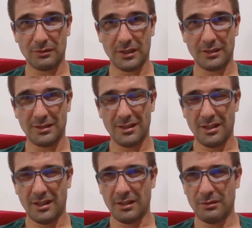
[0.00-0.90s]
this fight.
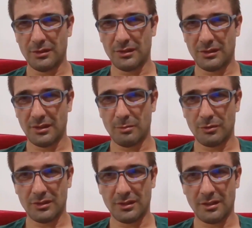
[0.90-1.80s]
I wanna say
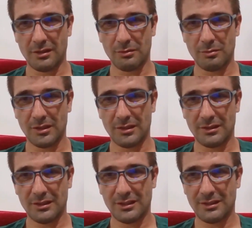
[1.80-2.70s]
Murzakanov, but